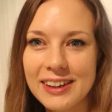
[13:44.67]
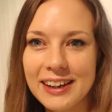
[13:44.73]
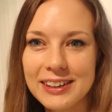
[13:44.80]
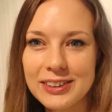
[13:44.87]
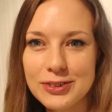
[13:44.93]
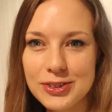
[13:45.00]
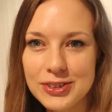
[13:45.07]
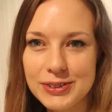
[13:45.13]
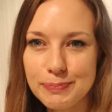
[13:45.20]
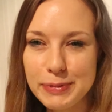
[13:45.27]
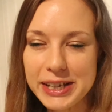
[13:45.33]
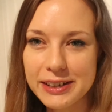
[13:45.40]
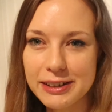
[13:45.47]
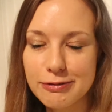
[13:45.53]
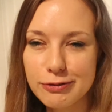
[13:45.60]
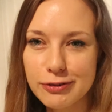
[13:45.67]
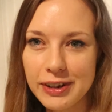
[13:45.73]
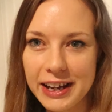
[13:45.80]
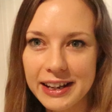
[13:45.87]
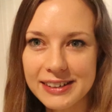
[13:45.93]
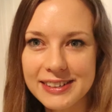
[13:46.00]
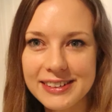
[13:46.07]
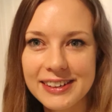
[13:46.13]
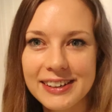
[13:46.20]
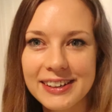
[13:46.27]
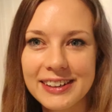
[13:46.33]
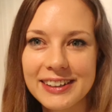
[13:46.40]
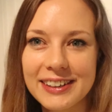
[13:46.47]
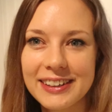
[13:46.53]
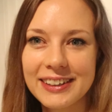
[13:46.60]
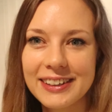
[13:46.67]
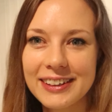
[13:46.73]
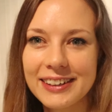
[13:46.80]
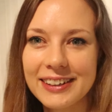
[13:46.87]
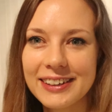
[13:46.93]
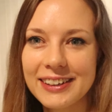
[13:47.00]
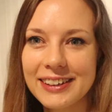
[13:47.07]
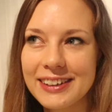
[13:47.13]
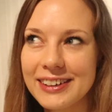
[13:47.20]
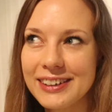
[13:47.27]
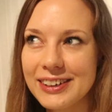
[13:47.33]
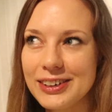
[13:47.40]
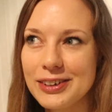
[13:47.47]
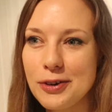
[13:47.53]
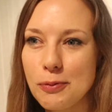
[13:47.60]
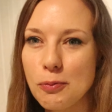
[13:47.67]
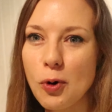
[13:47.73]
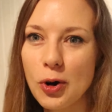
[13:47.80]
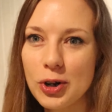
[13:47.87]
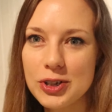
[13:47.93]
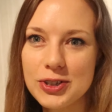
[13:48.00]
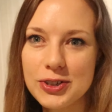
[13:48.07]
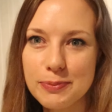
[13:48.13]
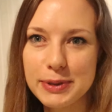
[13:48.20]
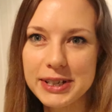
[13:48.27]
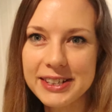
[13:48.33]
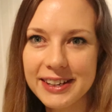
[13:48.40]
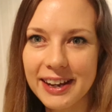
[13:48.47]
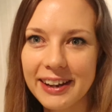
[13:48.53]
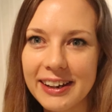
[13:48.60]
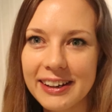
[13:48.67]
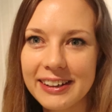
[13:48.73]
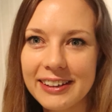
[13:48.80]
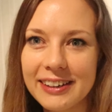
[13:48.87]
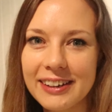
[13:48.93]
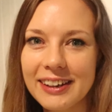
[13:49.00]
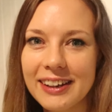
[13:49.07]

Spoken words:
you're just being fed, you know, what you should be saying,